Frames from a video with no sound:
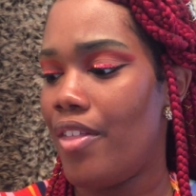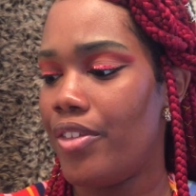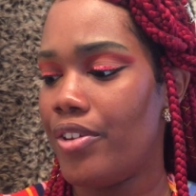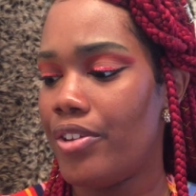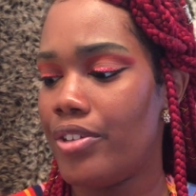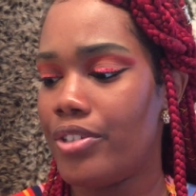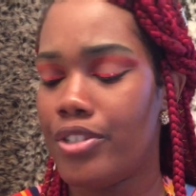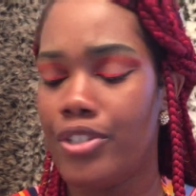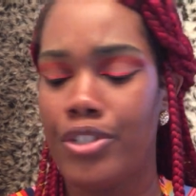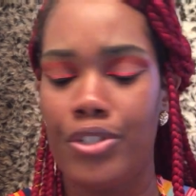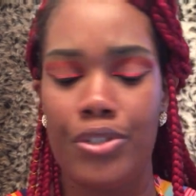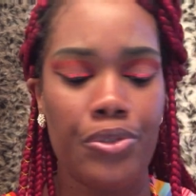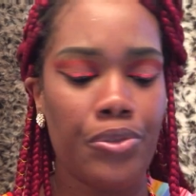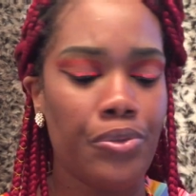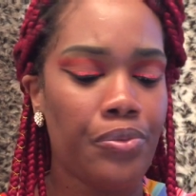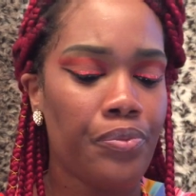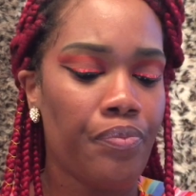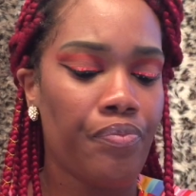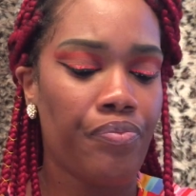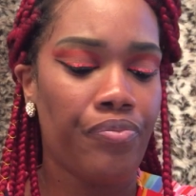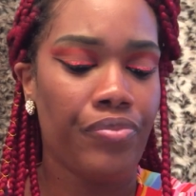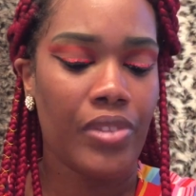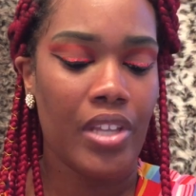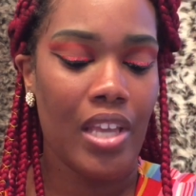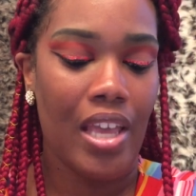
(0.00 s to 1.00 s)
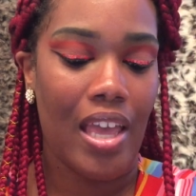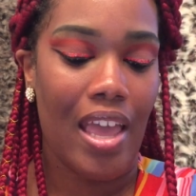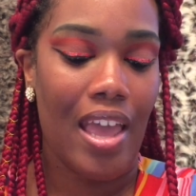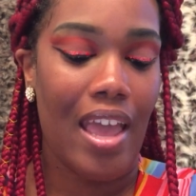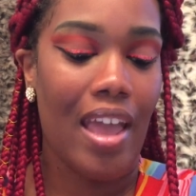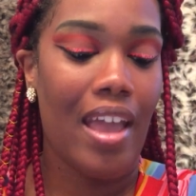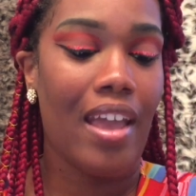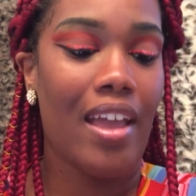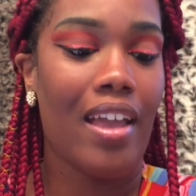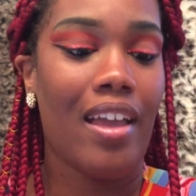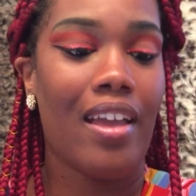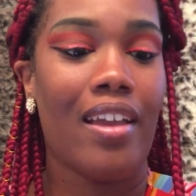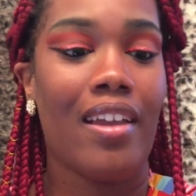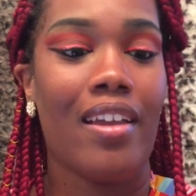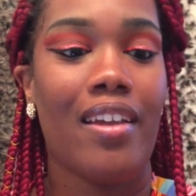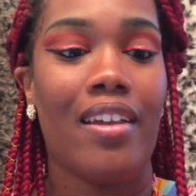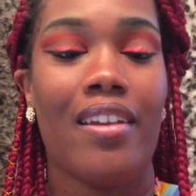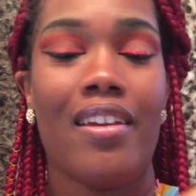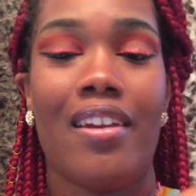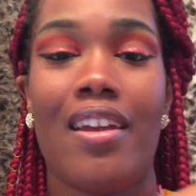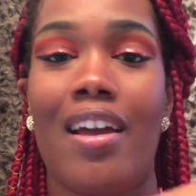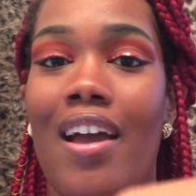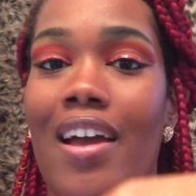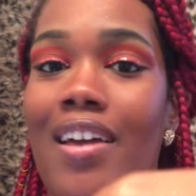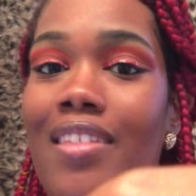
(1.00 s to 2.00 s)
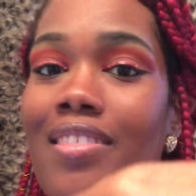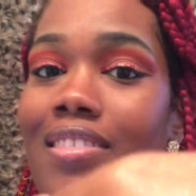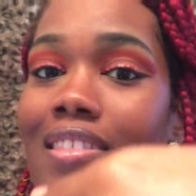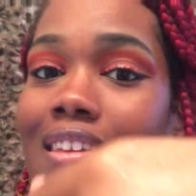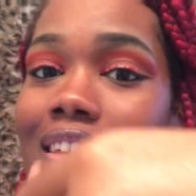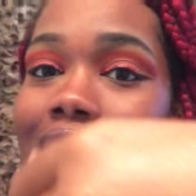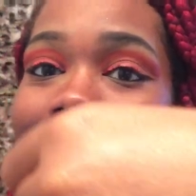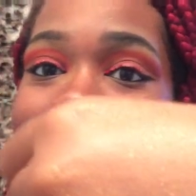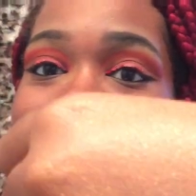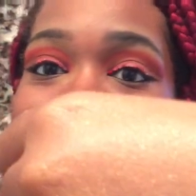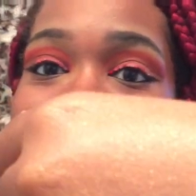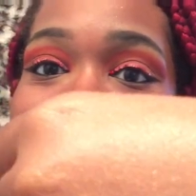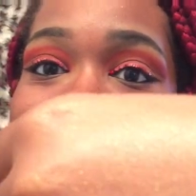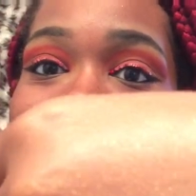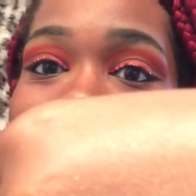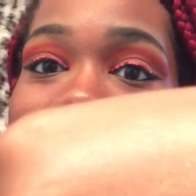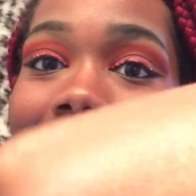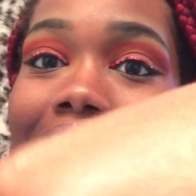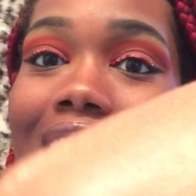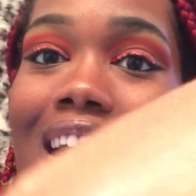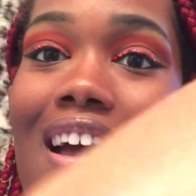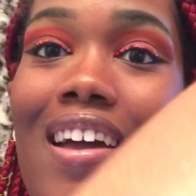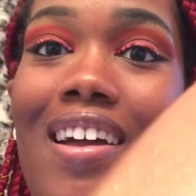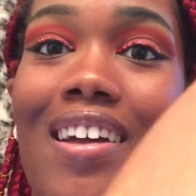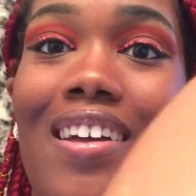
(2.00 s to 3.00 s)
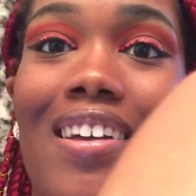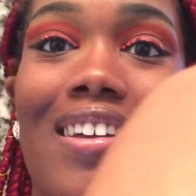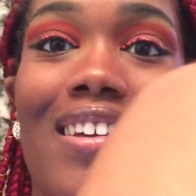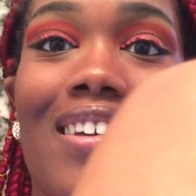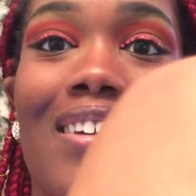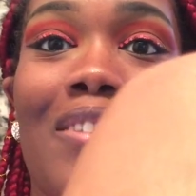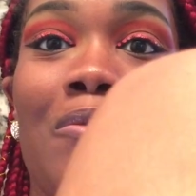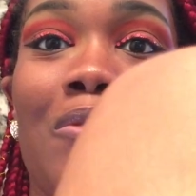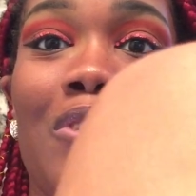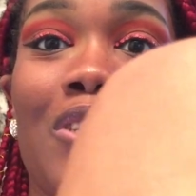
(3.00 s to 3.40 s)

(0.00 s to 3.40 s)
other two. And I think I